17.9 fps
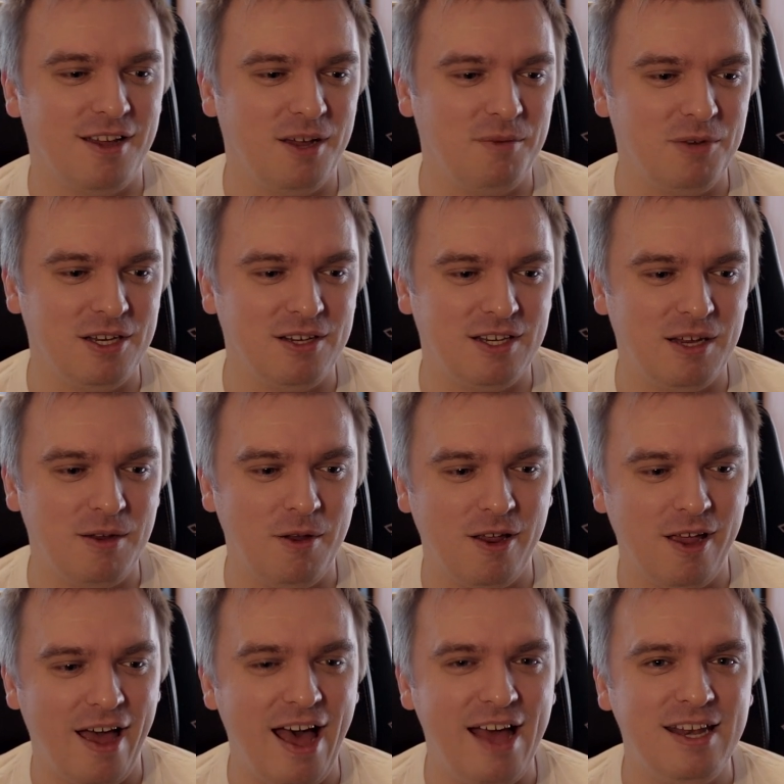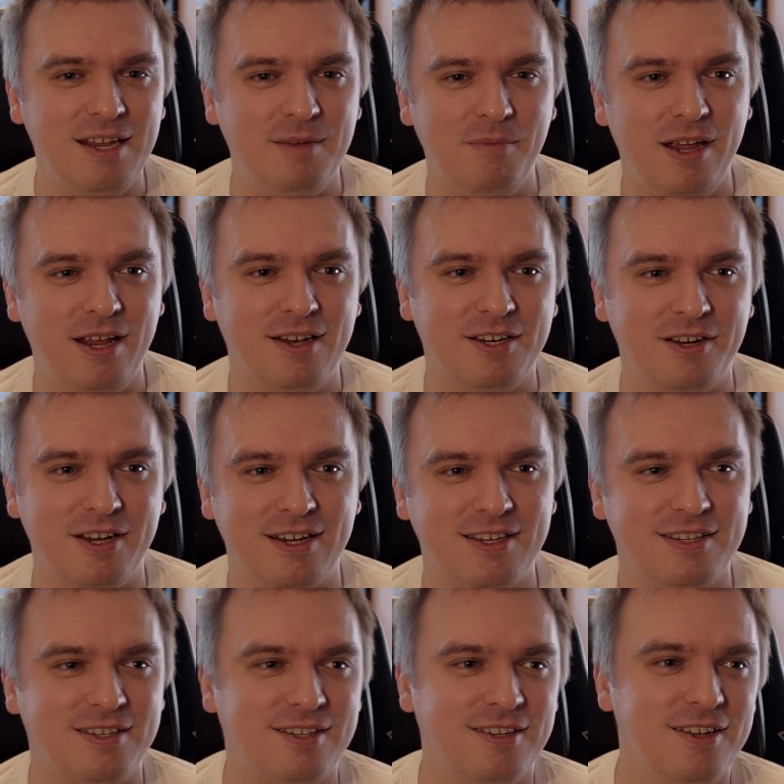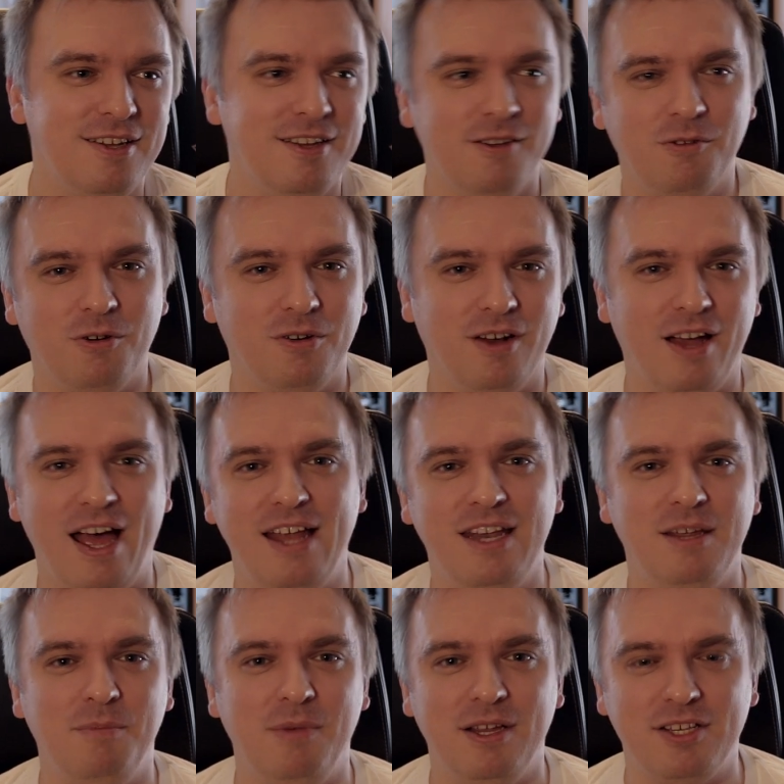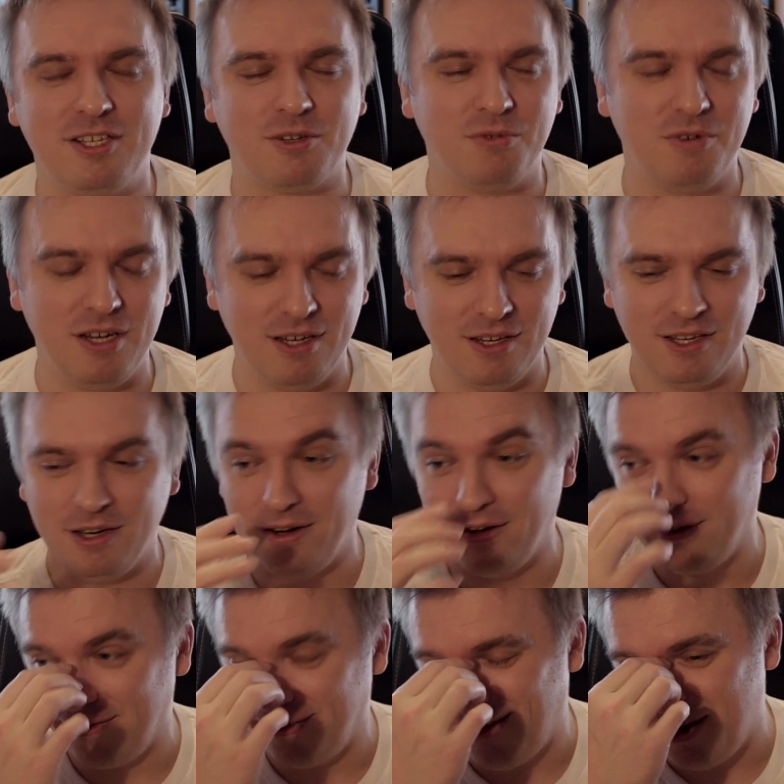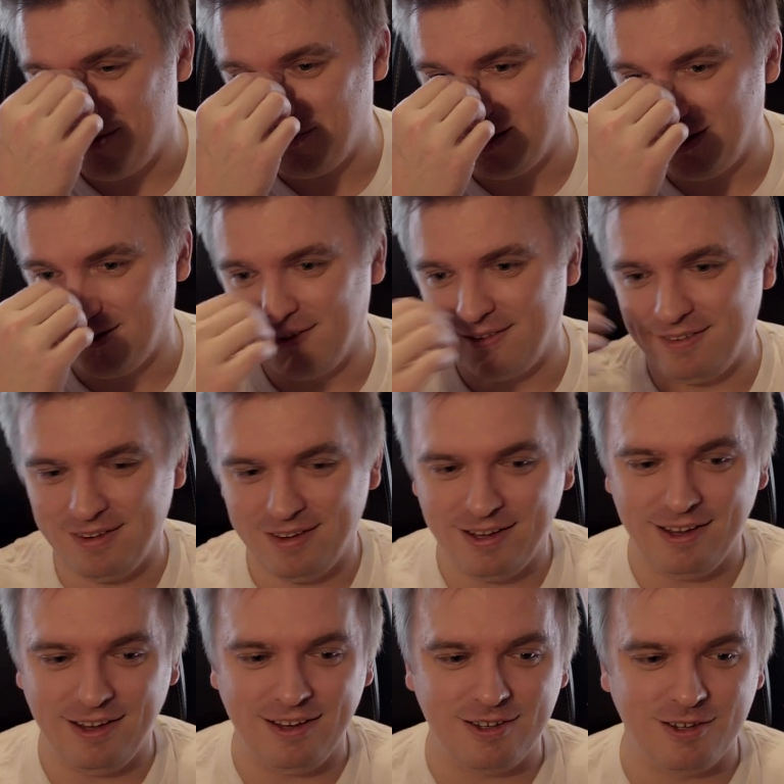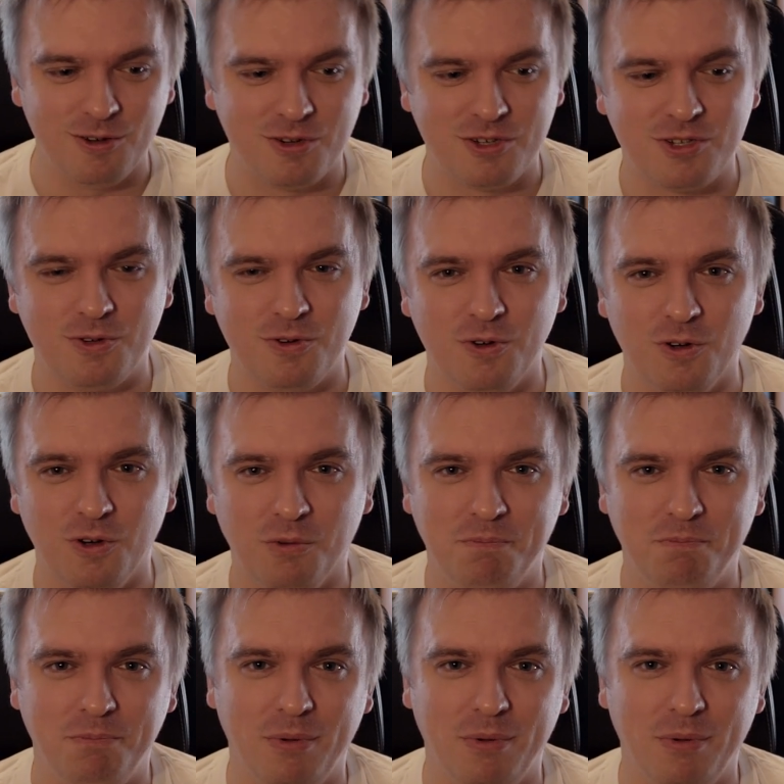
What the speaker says: I mean, the Animatrix or Animate screen there, I mean, it looks cool,